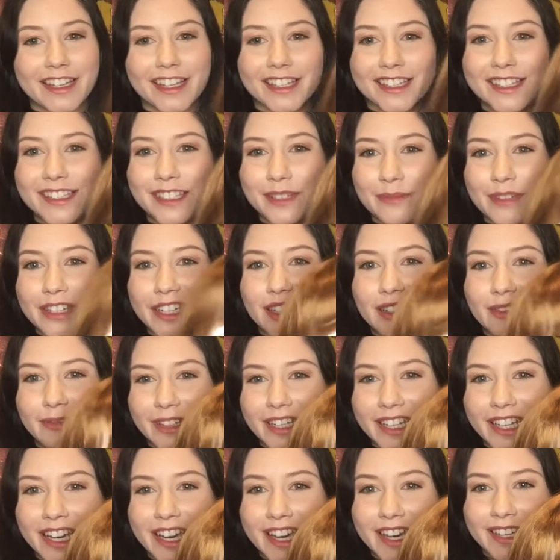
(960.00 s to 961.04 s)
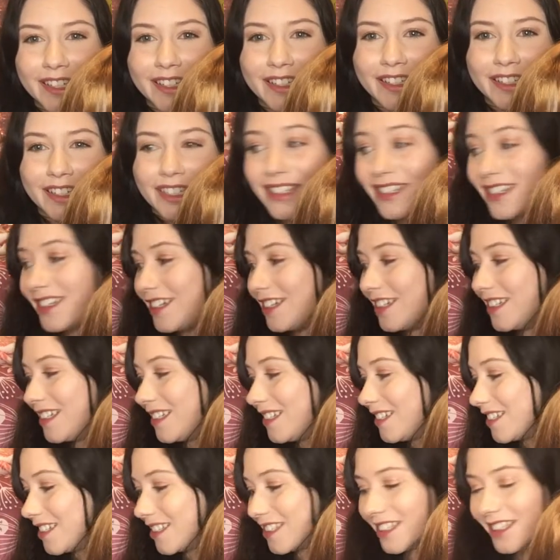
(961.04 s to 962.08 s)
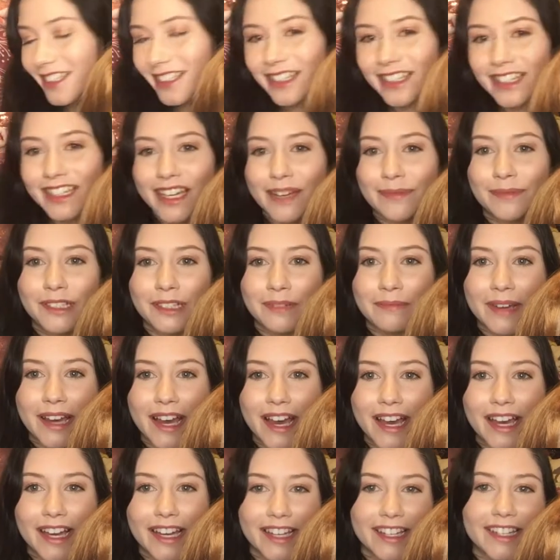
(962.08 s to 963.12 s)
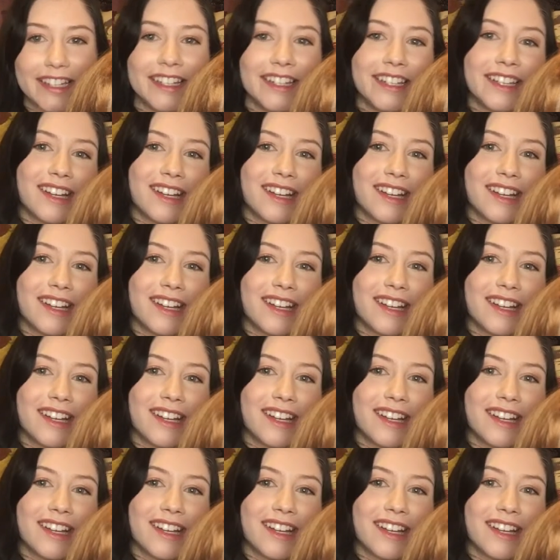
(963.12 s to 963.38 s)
gets to be on a wig head. It doesn't get kept in a bag,